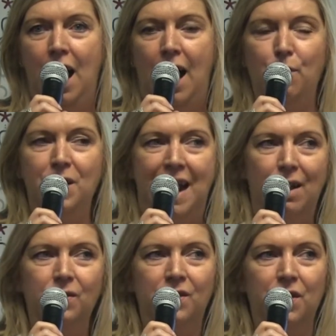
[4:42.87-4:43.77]
and we're
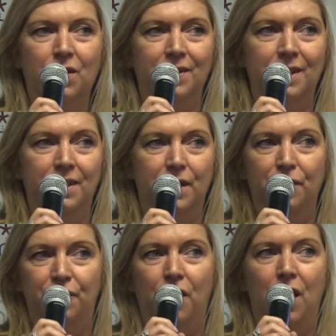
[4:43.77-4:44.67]
now starting to
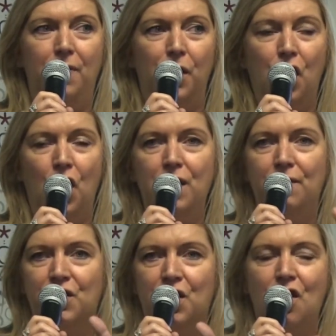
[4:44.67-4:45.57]
define the kind
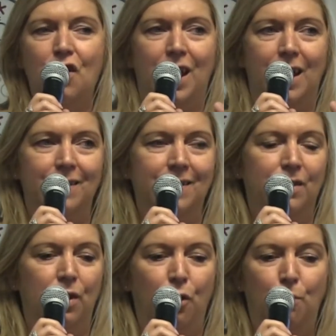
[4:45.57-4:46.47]
of
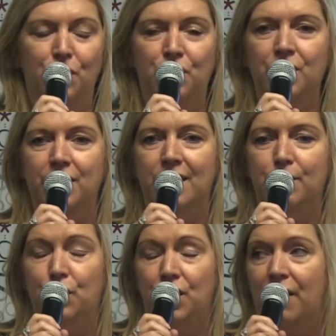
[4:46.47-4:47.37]
targets of opportunities
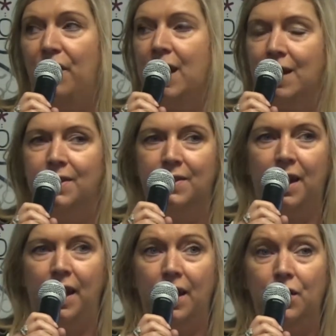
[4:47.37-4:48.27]
we should have at each
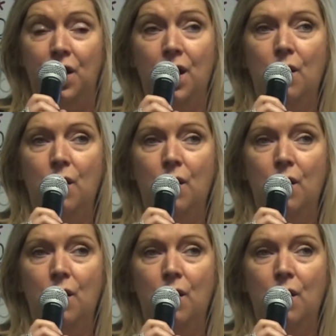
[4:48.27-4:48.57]
stage,